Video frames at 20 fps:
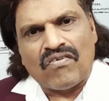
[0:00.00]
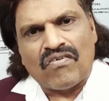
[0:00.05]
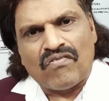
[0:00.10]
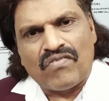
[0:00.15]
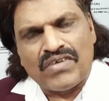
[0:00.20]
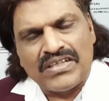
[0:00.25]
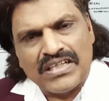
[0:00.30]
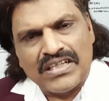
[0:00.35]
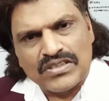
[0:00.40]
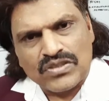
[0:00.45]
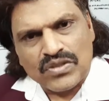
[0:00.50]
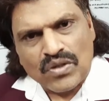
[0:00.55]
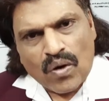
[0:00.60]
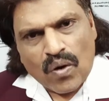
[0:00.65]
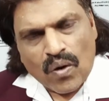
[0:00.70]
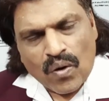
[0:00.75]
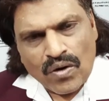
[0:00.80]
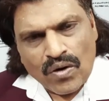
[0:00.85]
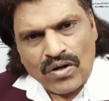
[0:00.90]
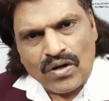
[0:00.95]
with his
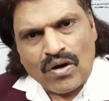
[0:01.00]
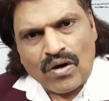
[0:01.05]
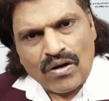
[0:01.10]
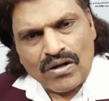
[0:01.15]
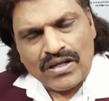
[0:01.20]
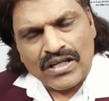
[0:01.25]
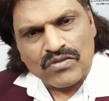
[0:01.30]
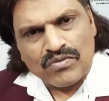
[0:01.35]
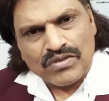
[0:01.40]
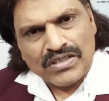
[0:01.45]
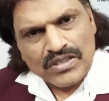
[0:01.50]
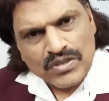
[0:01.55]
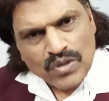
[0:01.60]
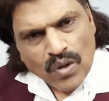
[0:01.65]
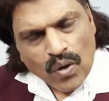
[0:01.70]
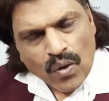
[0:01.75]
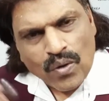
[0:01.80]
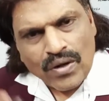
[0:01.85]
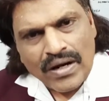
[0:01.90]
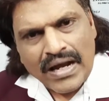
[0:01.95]
own knowledge, with his
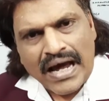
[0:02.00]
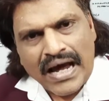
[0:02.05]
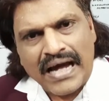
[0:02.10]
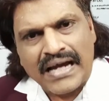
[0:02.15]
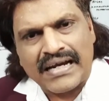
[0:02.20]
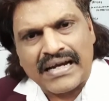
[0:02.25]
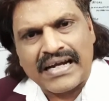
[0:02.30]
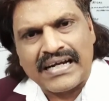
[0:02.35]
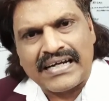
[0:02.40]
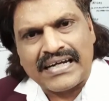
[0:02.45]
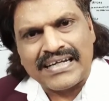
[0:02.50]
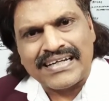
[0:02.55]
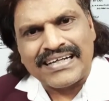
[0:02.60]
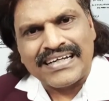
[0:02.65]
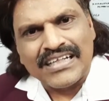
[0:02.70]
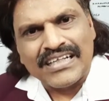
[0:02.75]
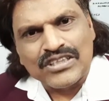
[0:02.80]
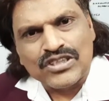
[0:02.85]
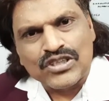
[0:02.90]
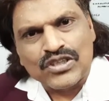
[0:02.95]
own
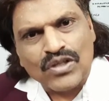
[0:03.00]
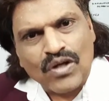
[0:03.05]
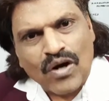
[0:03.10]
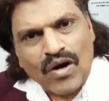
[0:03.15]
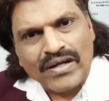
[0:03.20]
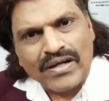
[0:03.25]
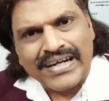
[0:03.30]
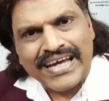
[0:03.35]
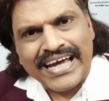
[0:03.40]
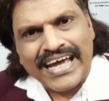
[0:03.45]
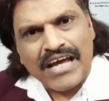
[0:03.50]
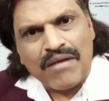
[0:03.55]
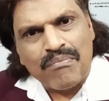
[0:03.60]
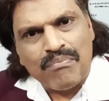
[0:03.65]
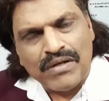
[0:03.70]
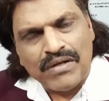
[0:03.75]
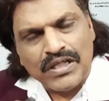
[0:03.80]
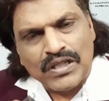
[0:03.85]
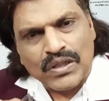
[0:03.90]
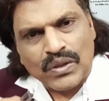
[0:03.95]
handwriting, is not
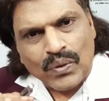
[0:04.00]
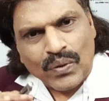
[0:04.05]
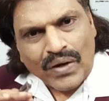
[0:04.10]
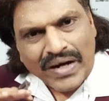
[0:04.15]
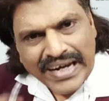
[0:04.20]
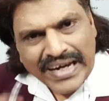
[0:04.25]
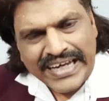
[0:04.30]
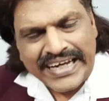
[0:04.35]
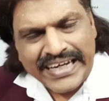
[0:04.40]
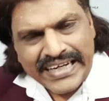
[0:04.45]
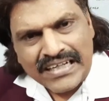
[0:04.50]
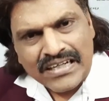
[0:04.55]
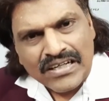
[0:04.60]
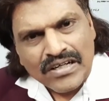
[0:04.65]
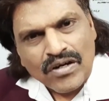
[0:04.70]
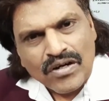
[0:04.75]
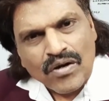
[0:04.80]
able to read